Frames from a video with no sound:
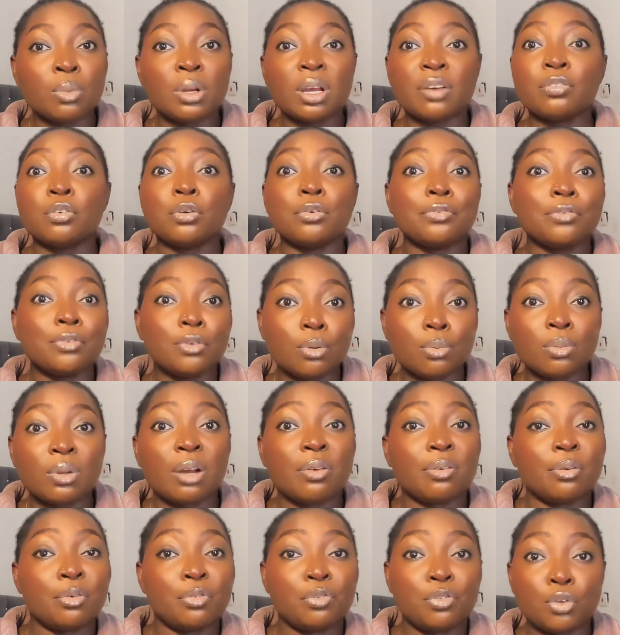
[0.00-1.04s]

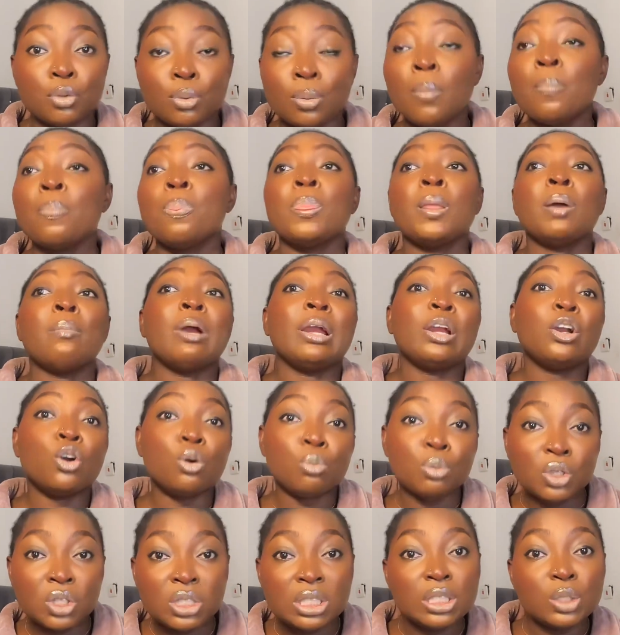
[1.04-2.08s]
My
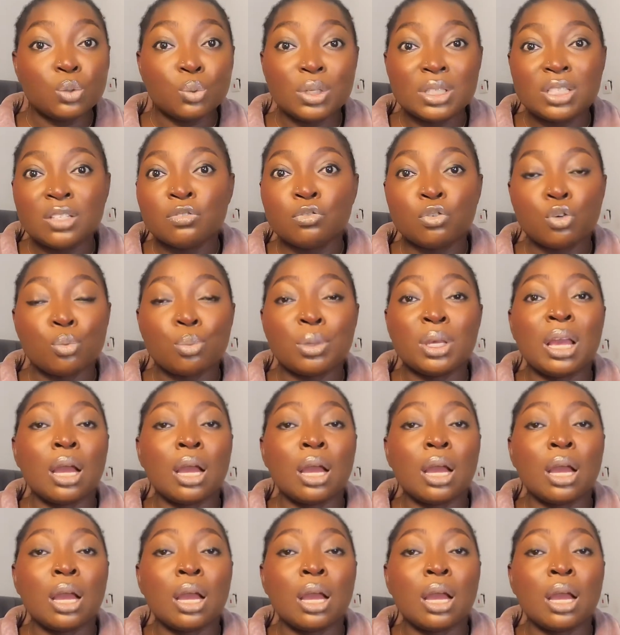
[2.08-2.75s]
community is waiting for me.